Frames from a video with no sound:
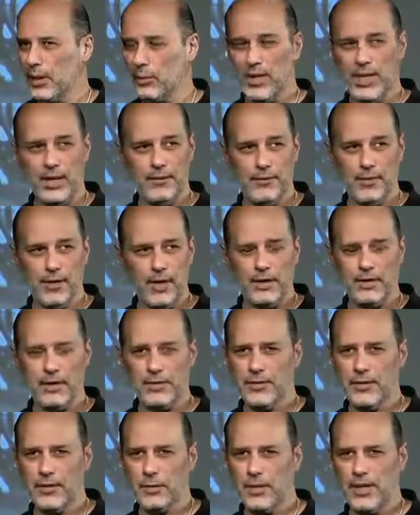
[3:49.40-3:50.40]
And we have
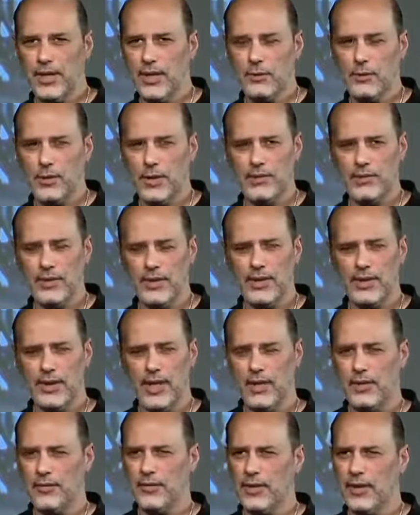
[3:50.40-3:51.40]
philosophers, we have
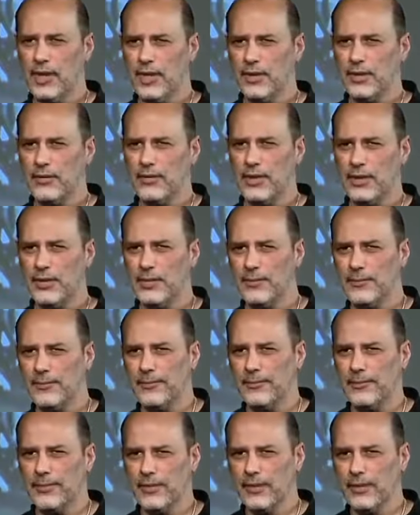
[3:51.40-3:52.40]
entire philosophies
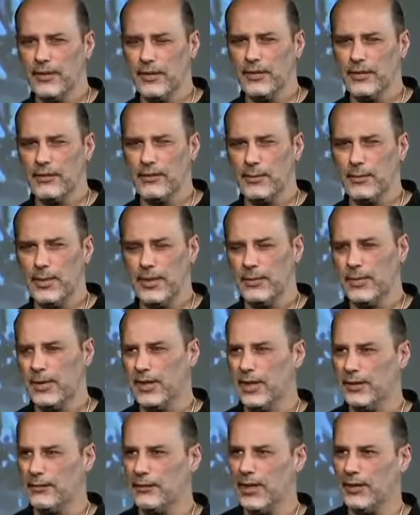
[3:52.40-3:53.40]
from
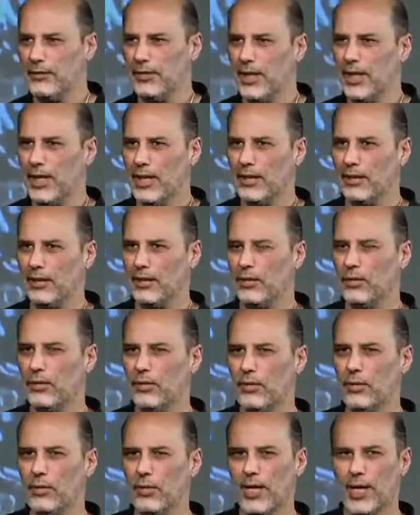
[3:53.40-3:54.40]
people like Friedrich Hegel
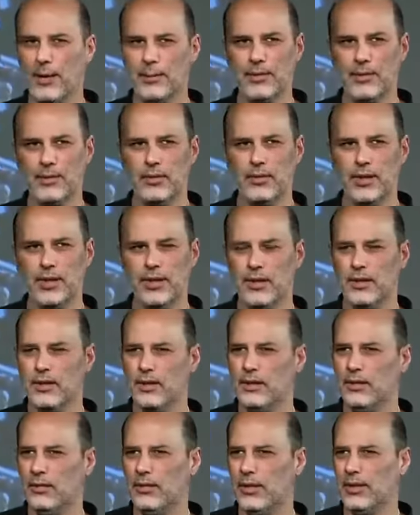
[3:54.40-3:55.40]
who absolutely
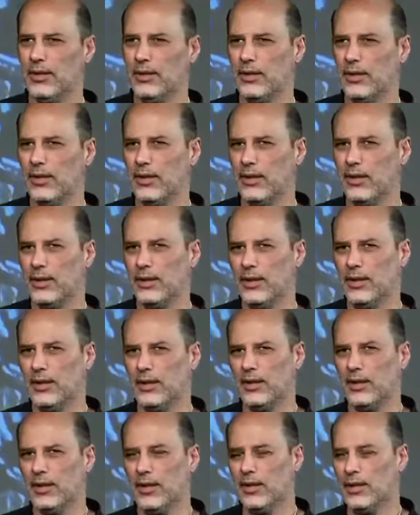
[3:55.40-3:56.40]
concluded.
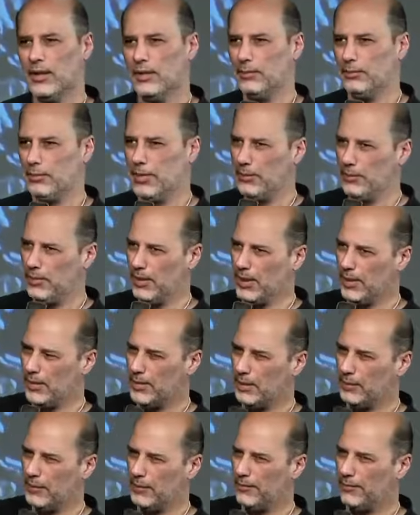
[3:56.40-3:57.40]
And then people like
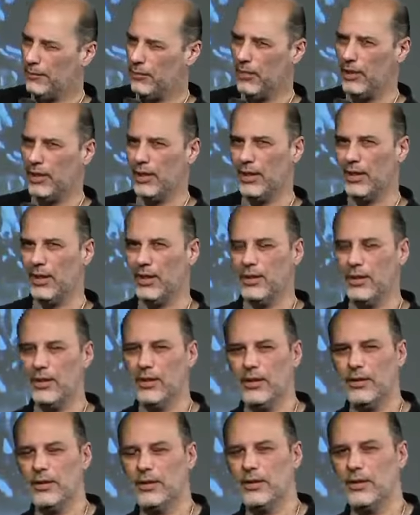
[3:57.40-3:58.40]
Sigmund Freud
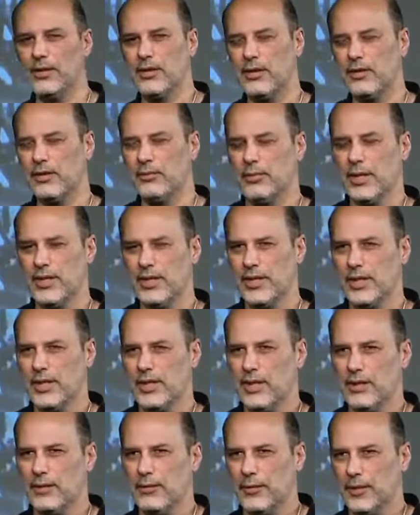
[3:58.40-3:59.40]
and others,
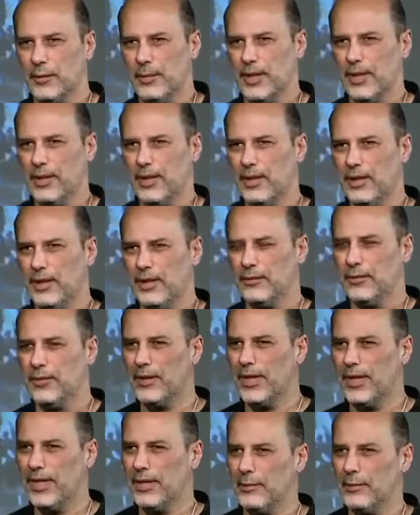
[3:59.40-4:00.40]
basically confirming it in different